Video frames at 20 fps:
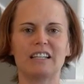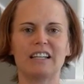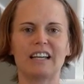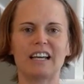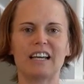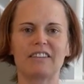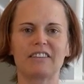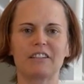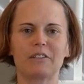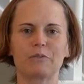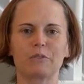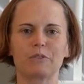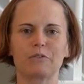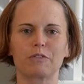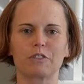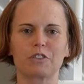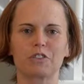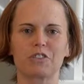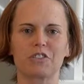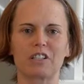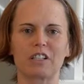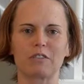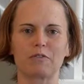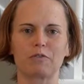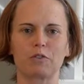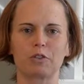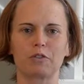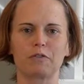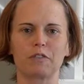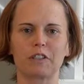And then reverse it.
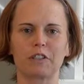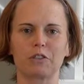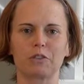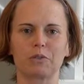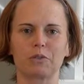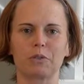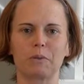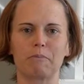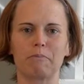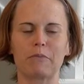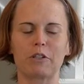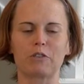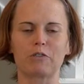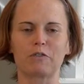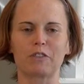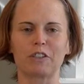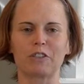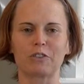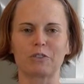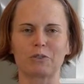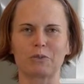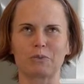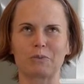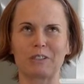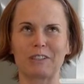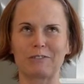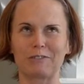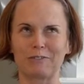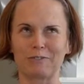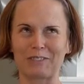Forefinger, middle finger,
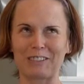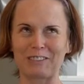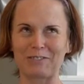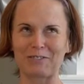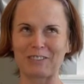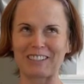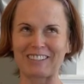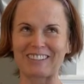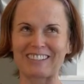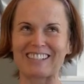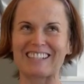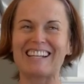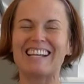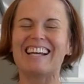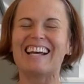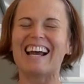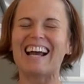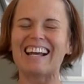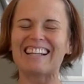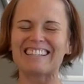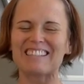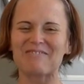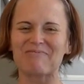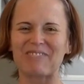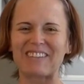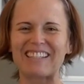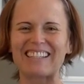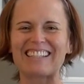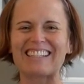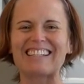ring finger, and then
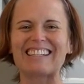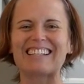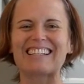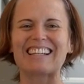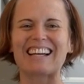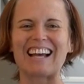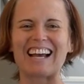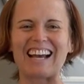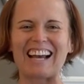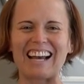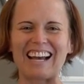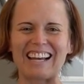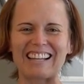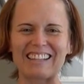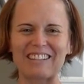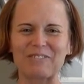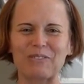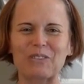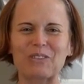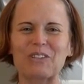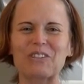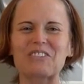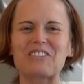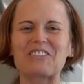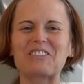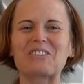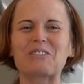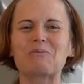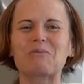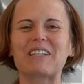pinky. And then we'll go
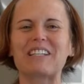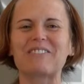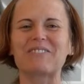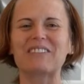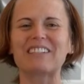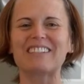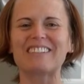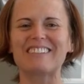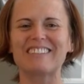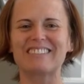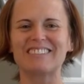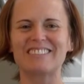slow to begin with.